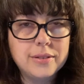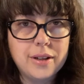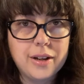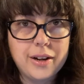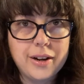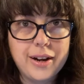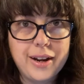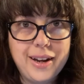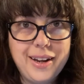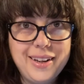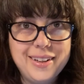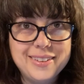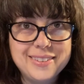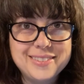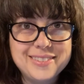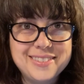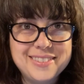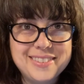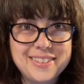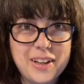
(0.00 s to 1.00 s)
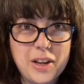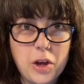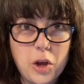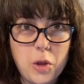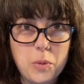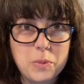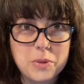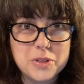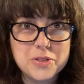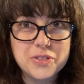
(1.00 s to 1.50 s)
All right. I
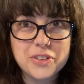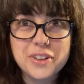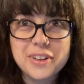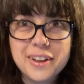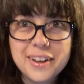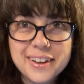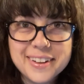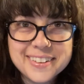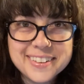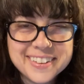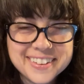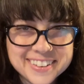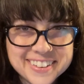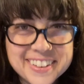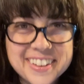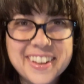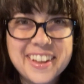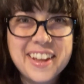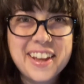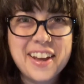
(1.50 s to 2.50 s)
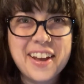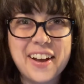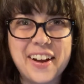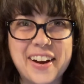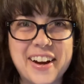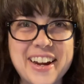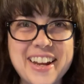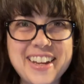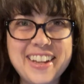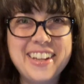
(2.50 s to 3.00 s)
almost forgot. All
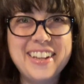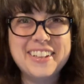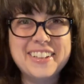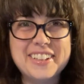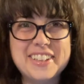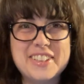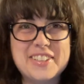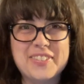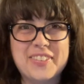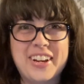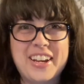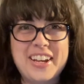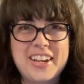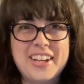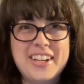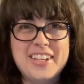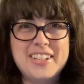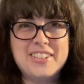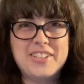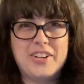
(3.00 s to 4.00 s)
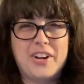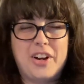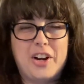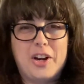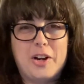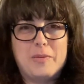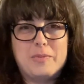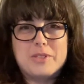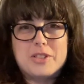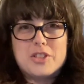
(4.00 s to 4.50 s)
right. Let's raise your
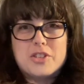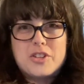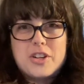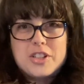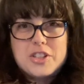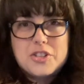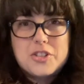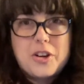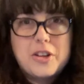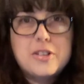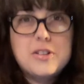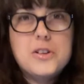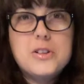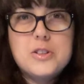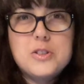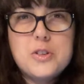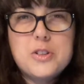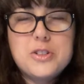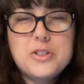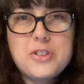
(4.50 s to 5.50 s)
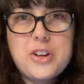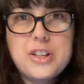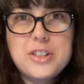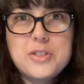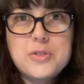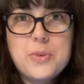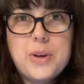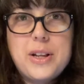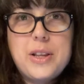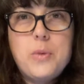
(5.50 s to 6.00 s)
arms. Stretch, stretch, stretch, stretch,
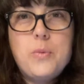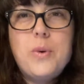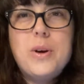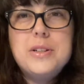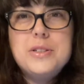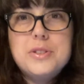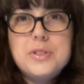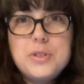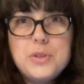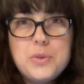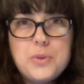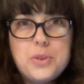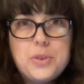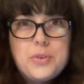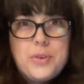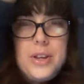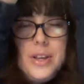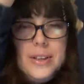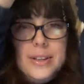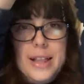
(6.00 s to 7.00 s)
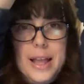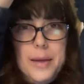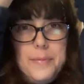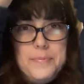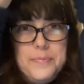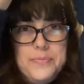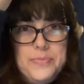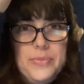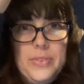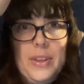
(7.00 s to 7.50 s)
stretch. Ready? 1, 2, 3. Clap.